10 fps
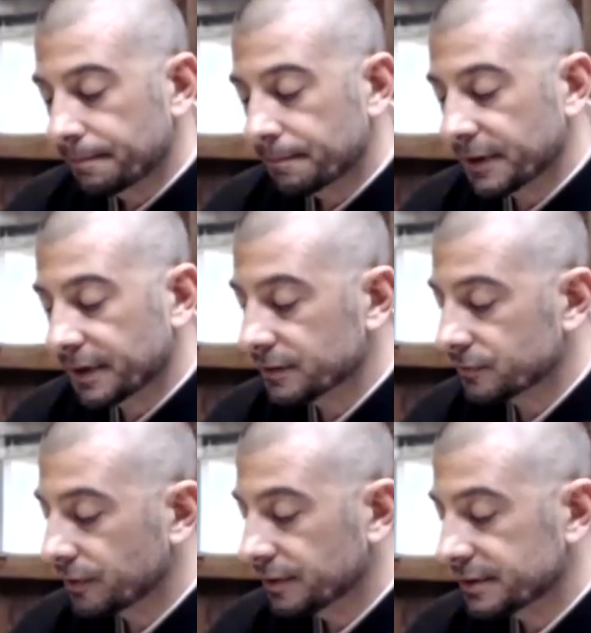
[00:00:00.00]
because
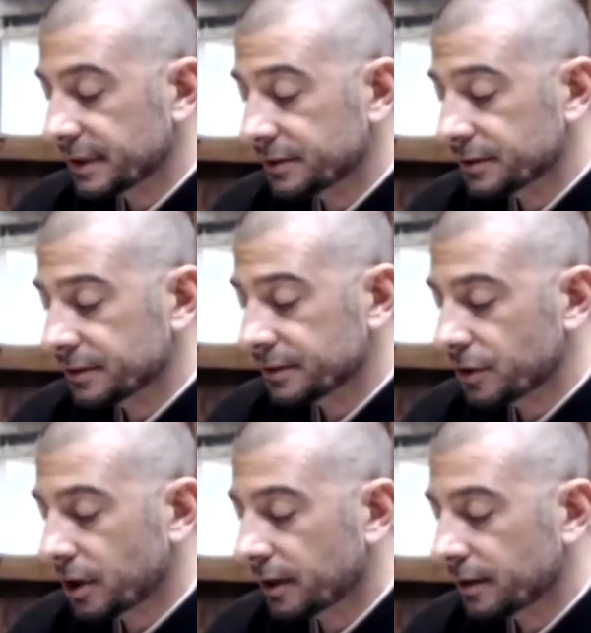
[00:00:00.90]
realization is
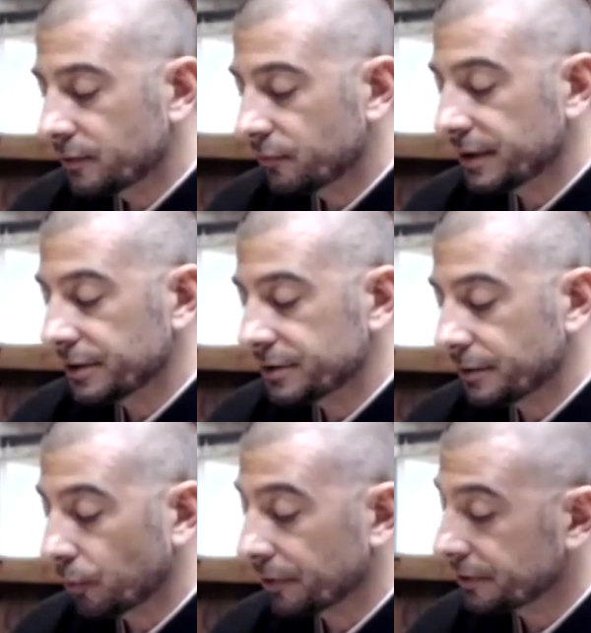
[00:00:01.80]
not reached
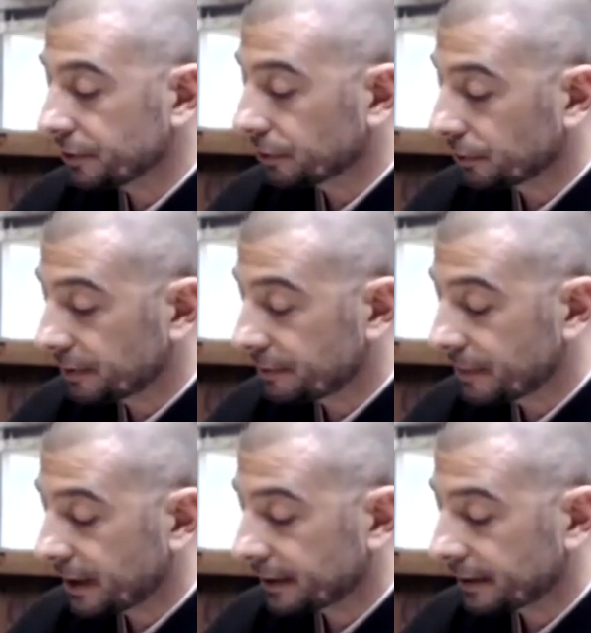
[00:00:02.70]
with a deluded
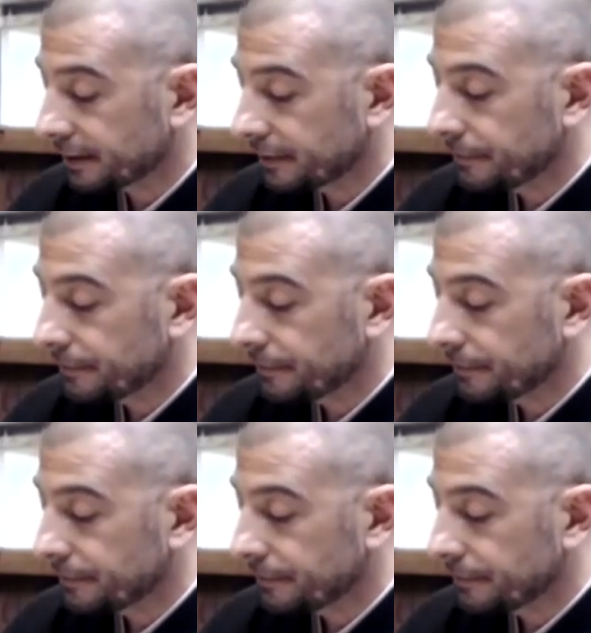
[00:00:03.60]
mind.